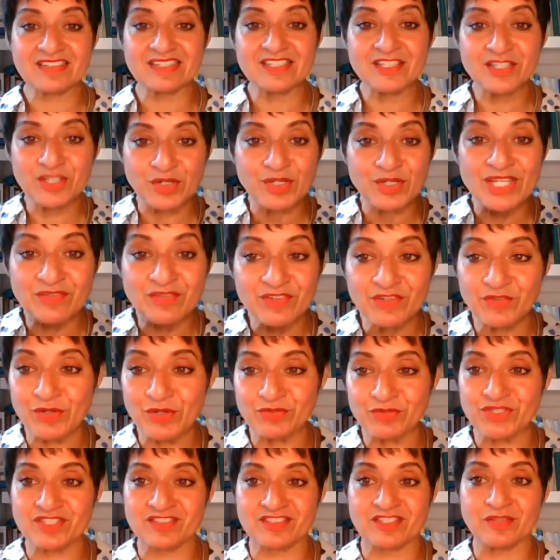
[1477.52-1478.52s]
You know, even if you
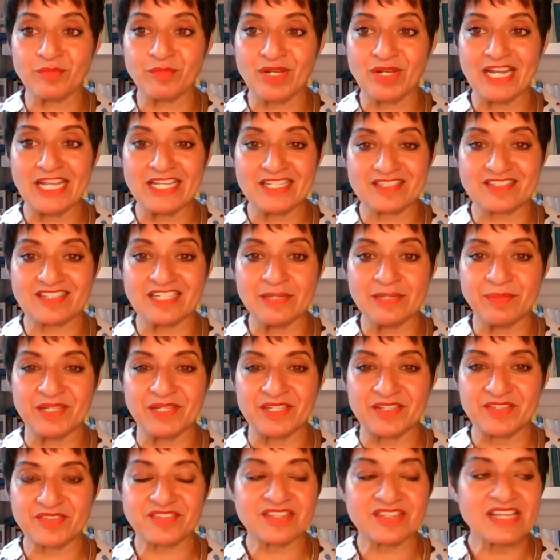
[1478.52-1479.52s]
have to simulate
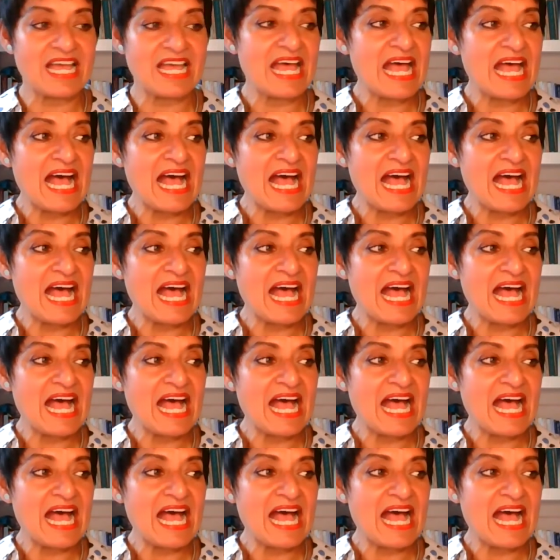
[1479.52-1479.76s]
sleepiness.